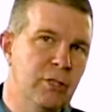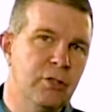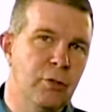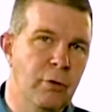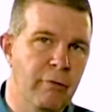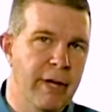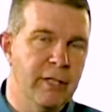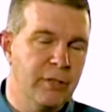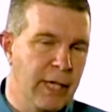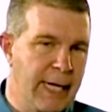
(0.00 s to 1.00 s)
Studer
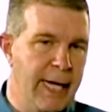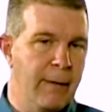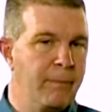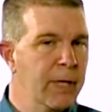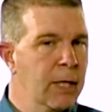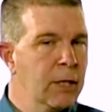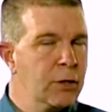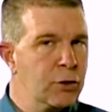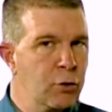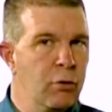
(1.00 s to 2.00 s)
vents, and again,
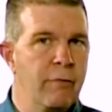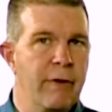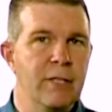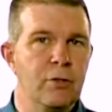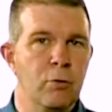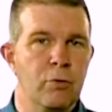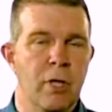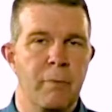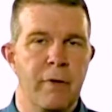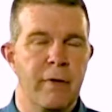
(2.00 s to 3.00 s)
Studer vents do
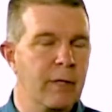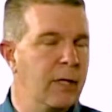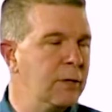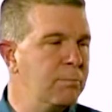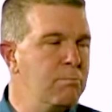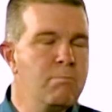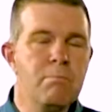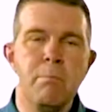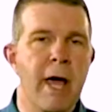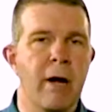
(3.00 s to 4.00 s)
something that does
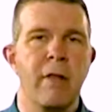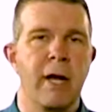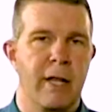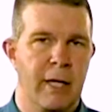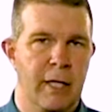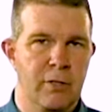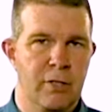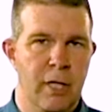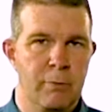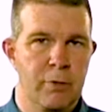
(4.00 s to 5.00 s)
better than anything in
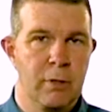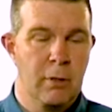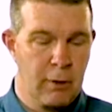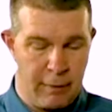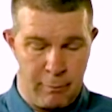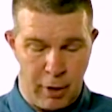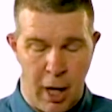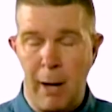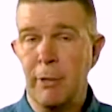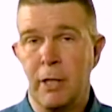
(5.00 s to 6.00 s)
SIPs. They're
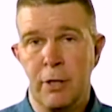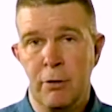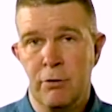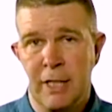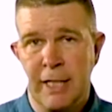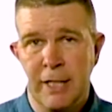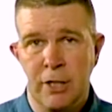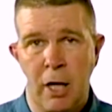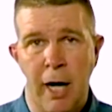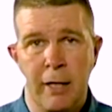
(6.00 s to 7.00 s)
commonly used in
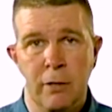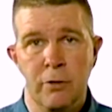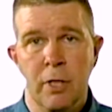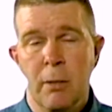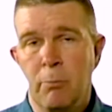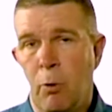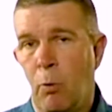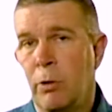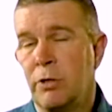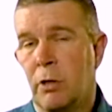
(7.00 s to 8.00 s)
kitchen islands, but
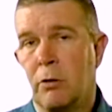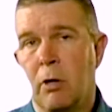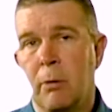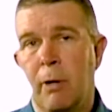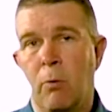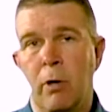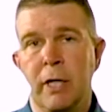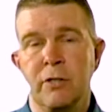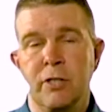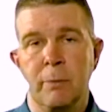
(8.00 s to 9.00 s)
when we start talking about working
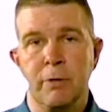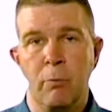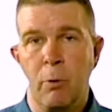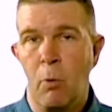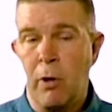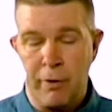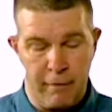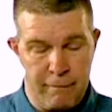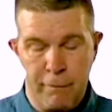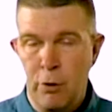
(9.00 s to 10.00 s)
in SIPs and we want the
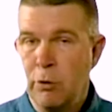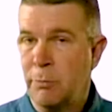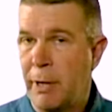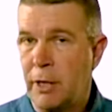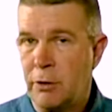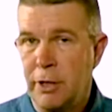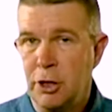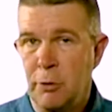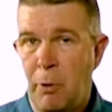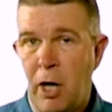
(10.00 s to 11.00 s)
fewest
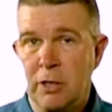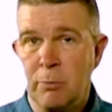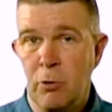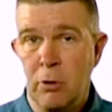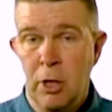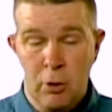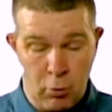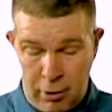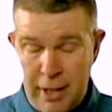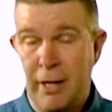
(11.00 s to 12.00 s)
penetrations possible,
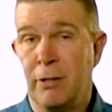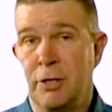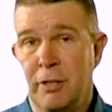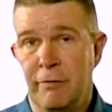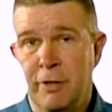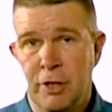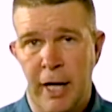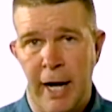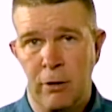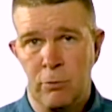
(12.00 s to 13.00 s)
or any energy efficient
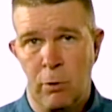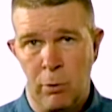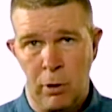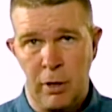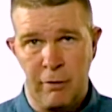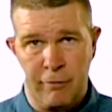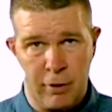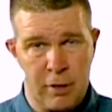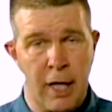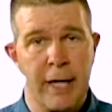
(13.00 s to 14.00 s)
house where we're looking for
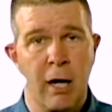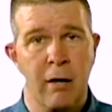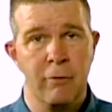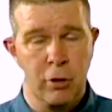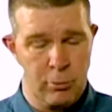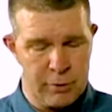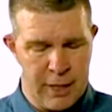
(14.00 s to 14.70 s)
tight envelopes,